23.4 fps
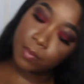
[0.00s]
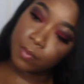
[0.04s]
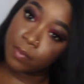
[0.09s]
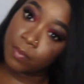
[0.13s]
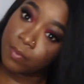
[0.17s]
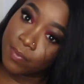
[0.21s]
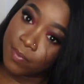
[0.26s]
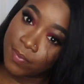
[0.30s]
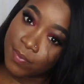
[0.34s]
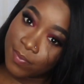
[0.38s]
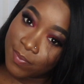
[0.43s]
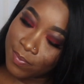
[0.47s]

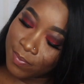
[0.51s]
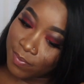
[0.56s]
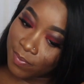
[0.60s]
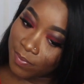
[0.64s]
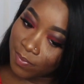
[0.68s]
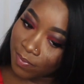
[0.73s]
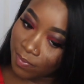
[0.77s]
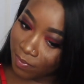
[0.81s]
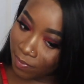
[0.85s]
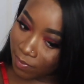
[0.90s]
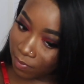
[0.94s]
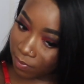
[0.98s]

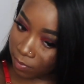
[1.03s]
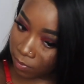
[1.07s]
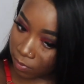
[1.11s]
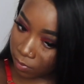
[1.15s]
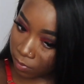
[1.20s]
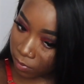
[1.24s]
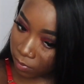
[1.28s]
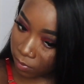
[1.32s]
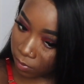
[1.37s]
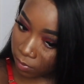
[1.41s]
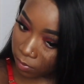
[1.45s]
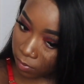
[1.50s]

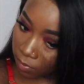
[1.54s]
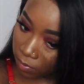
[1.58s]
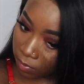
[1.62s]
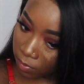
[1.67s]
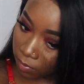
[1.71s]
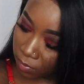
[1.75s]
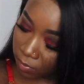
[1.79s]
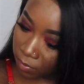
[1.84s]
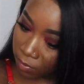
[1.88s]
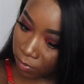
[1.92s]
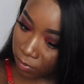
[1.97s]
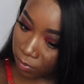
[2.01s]

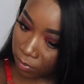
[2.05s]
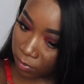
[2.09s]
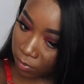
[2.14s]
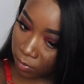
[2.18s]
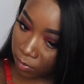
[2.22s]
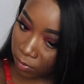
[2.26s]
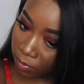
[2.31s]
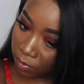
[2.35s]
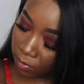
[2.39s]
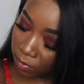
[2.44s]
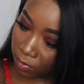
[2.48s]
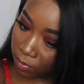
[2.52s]

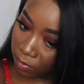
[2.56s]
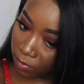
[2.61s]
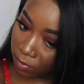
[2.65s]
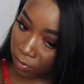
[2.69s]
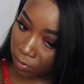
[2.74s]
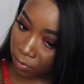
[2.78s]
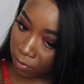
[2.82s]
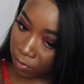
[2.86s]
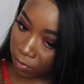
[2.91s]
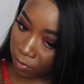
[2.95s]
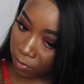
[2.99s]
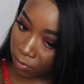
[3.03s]

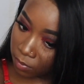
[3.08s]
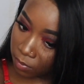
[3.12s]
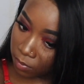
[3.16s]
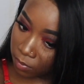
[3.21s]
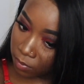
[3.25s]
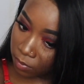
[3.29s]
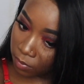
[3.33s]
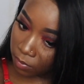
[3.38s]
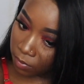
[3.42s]
(no one is talking)